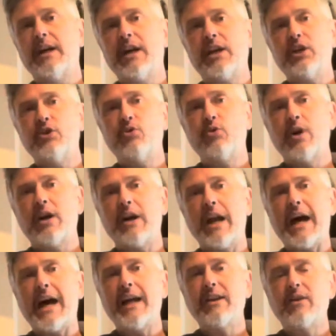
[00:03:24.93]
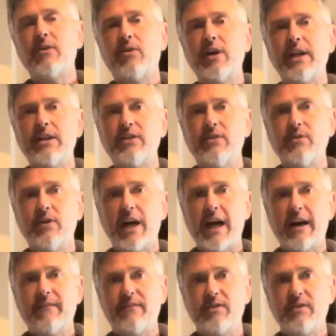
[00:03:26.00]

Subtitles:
you are not going to have